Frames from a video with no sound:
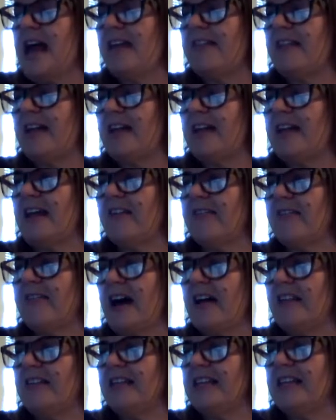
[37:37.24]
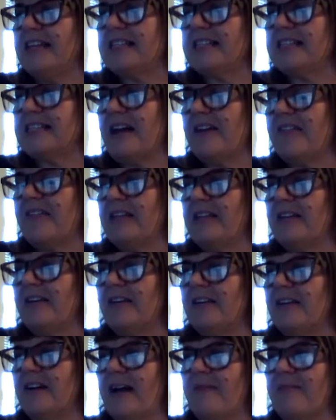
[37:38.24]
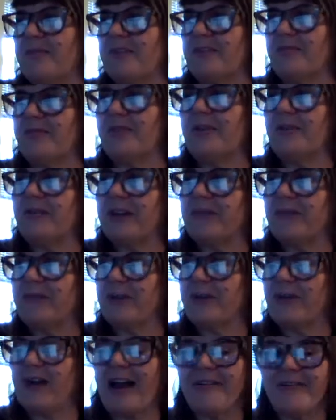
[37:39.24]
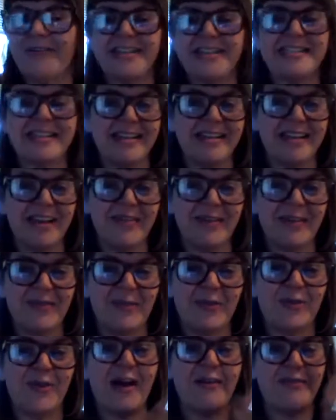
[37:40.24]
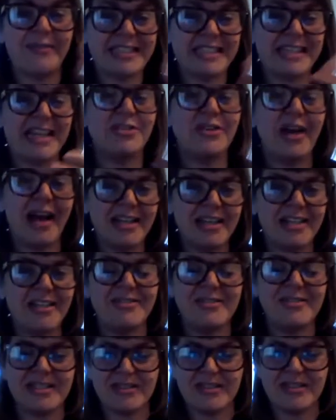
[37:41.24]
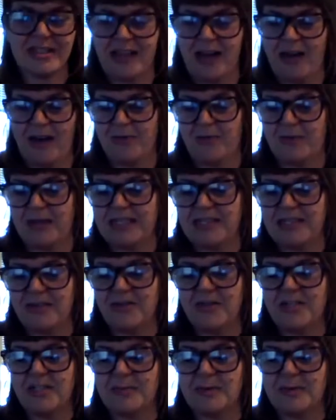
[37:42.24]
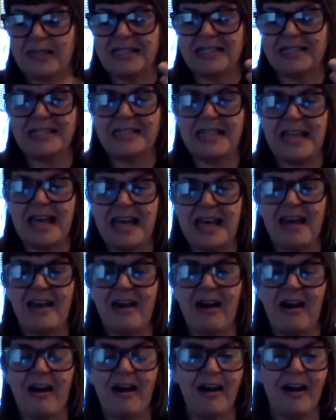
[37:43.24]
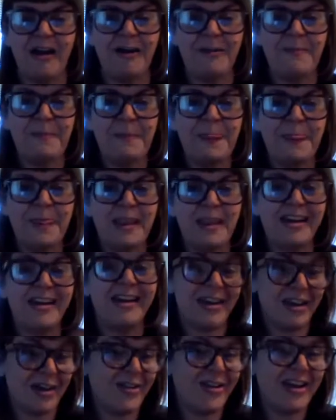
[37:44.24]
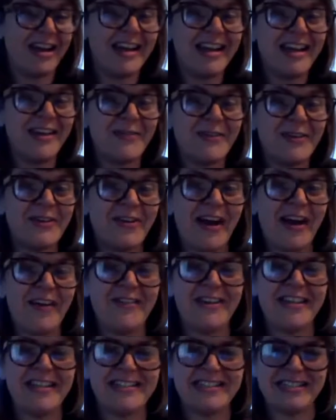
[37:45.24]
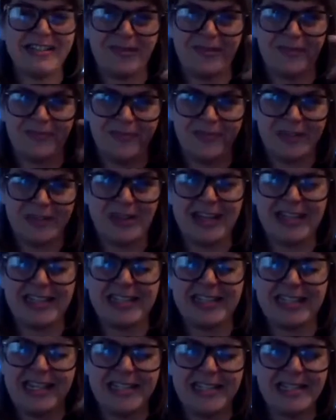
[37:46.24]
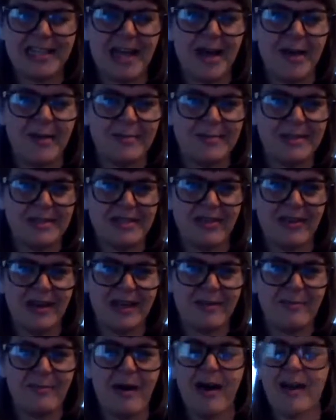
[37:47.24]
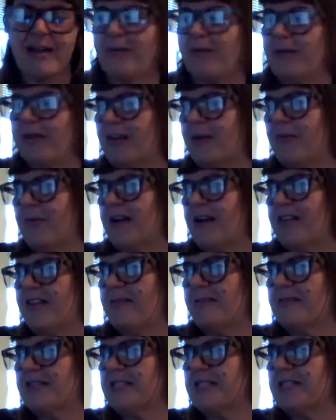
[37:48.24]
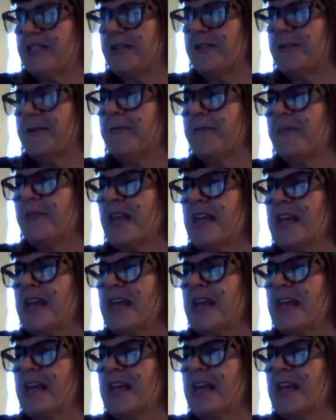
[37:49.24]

And then I've got links down here, a few infographics. I love infographics, and I try to use those a lot with my students because they are going to create infographics. So try to teach them so I could model what I wanted them to do.